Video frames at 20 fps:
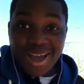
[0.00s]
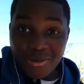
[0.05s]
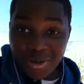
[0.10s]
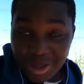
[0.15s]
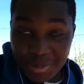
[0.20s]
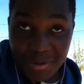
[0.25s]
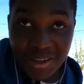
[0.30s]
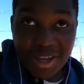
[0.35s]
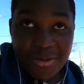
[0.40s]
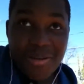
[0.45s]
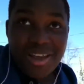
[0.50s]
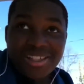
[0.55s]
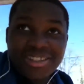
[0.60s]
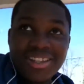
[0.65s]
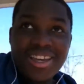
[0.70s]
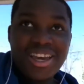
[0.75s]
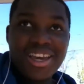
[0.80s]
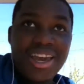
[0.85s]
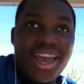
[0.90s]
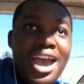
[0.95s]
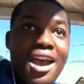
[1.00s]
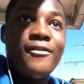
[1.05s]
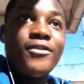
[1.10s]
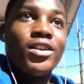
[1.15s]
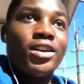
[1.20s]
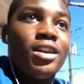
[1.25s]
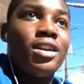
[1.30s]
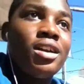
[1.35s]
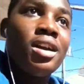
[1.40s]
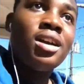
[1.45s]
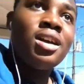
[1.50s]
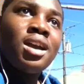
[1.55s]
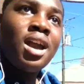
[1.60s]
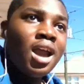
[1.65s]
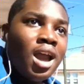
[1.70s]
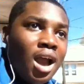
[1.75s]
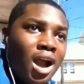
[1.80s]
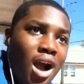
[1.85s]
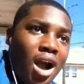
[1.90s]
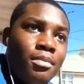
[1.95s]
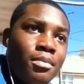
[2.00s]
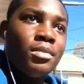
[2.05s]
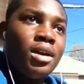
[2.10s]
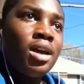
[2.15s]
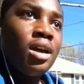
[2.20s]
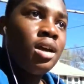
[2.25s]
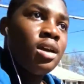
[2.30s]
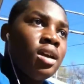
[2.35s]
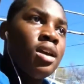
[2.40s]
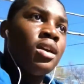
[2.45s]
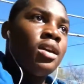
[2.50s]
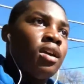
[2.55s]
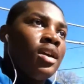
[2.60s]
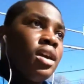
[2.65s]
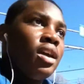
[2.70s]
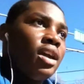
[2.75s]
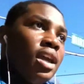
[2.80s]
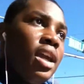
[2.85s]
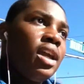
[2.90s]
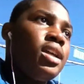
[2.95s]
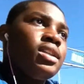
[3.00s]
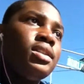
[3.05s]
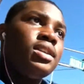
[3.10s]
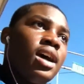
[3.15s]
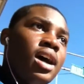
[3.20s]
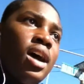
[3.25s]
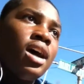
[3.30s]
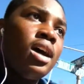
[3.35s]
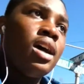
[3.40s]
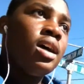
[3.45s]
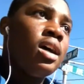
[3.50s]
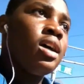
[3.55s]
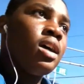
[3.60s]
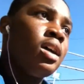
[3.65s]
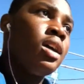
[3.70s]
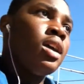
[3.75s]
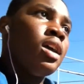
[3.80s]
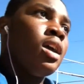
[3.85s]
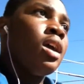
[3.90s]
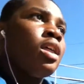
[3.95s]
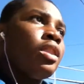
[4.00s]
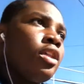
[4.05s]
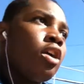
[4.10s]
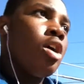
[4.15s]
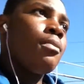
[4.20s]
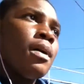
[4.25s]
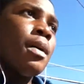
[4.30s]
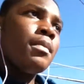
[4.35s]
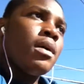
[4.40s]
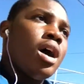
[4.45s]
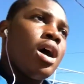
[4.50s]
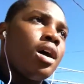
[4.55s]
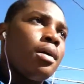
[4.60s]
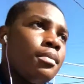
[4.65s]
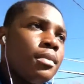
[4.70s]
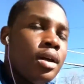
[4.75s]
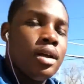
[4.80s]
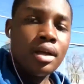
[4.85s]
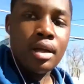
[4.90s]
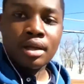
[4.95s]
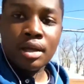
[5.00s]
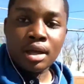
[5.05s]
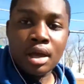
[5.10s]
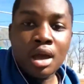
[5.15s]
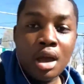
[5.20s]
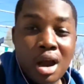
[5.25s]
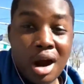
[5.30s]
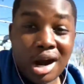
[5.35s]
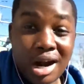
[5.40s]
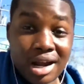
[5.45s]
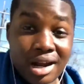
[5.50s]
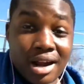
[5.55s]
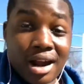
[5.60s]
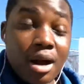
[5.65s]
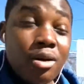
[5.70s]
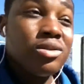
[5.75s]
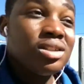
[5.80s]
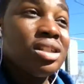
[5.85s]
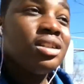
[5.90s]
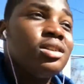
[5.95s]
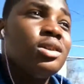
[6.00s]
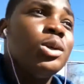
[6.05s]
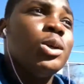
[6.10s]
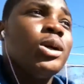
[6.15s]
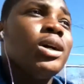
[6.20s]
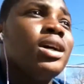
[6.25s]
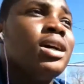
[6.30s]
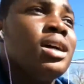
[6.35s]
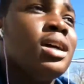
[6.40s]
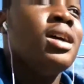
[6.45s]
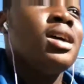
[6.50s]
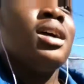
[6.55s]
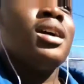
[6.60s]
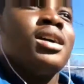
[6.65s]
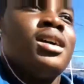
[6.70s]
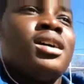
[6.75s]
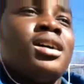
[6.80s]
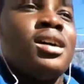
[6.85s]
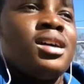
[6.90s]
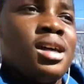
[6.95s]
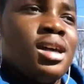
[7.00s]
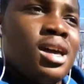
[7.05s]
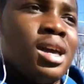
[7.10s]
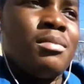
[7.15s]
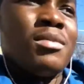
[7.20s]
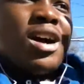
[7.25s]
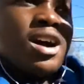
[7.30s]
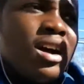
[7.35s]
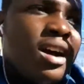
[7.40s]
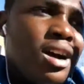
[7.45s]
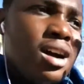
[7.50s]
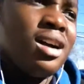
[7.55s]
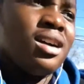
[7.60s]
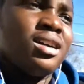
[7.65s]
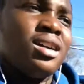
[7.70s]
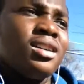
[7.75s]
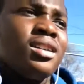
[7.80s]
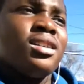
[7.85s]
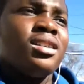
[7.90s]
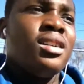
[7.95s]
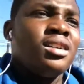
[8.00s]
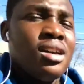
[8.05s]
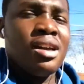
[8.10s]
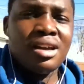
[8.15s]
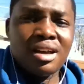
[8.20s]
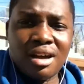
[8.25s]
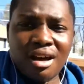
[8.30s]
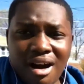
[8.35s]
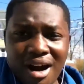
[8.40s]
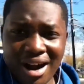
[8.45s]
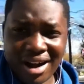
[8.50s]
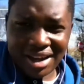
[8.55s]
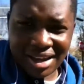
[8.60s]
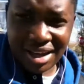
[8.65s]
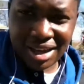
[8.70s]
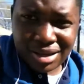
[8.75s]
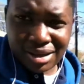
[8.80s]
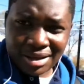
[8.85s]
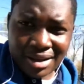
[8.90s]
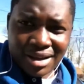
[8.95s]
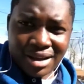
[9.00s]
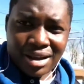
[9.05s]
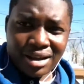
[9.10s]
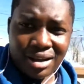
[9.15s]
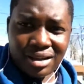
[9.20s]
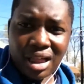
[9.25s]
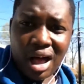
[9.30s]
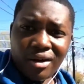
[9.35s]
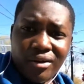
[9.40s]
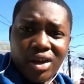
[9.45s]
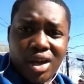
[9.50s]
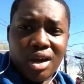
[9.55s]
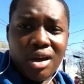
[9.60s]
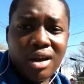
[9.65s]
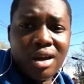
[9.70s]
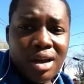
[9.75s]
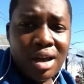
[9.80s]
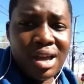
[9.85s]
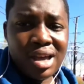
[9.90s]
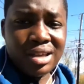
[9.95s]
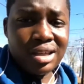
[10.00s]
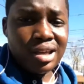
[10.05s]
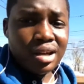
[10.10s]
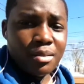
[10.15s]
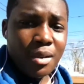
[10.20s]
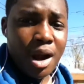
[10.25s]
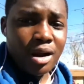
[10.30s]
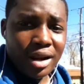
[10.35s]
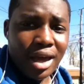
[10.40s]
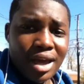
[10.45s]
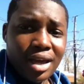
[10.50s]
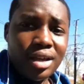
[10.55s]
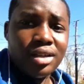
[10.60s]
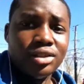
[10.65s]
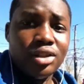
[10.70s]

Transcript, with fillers: What's been your best day ever? And there go my mom. Alright, I'll see you. Hey, Ma. Alright, love you. See you tomorrow day.